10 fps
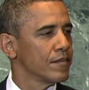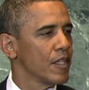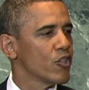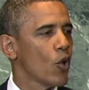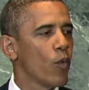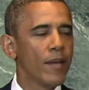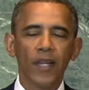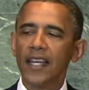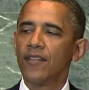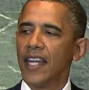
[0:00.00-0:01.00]
And so we
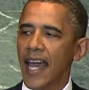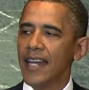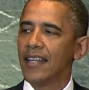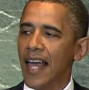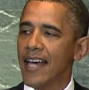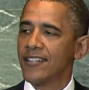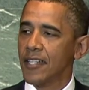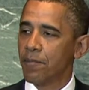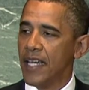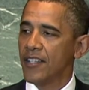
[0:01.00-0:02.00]
believe that any
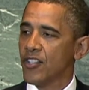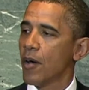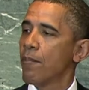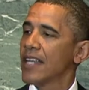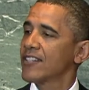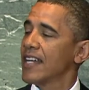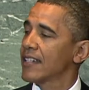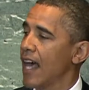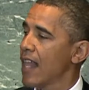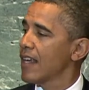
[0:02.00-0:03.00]
lasting peace must
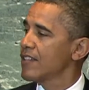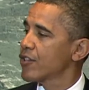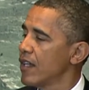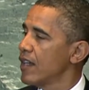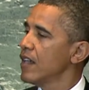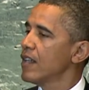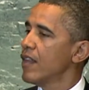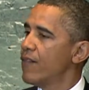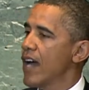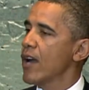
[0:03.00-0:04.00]
acknowledge
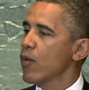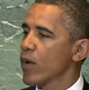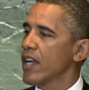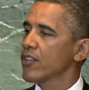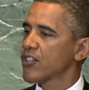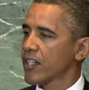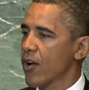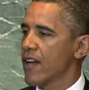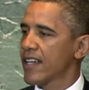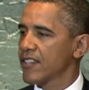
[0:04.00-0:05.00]
the very real
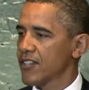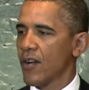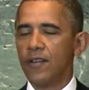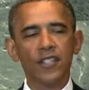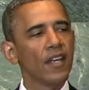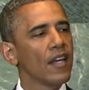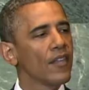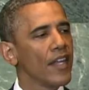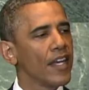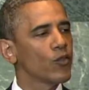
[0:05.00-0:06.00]
security concerns
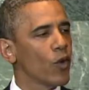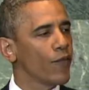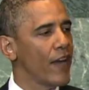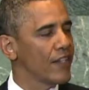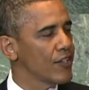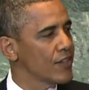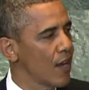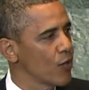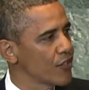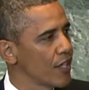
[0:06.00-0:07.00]
that Israel faces
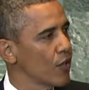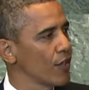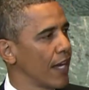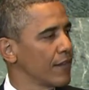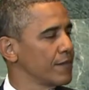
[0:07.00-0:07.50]
every single day.